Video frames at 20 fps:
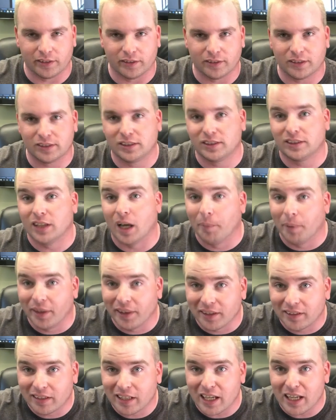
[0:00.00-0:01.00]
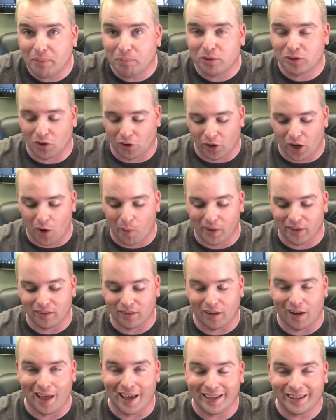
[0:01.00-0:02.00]
some of the teams don't
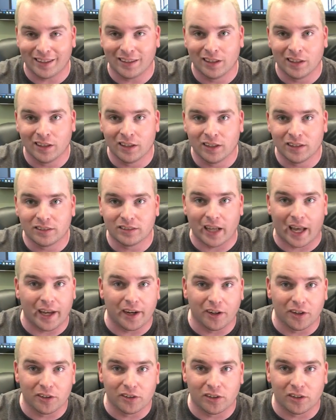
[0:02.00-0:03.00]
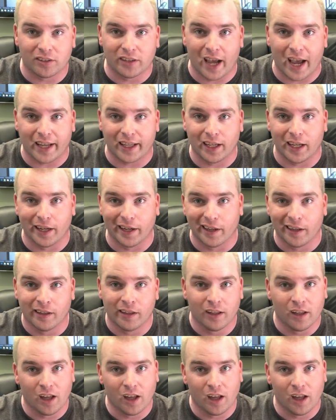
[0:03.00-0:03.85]
always like tigers attacking